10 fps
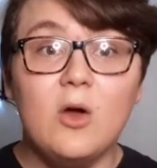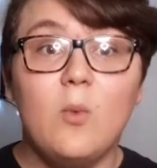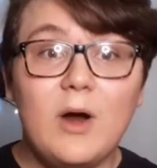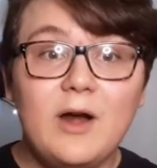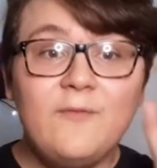
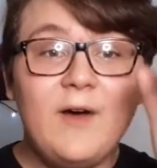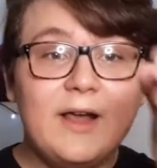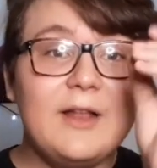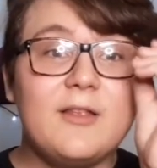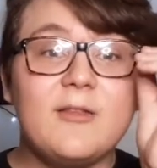wearing
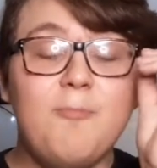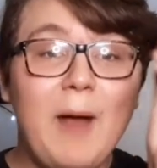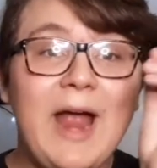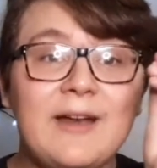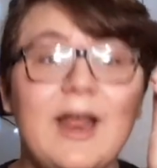fucking
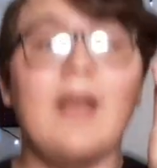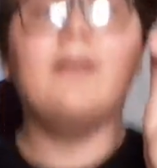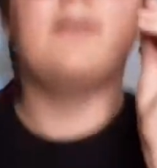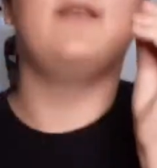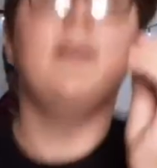
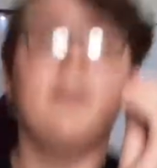spandex,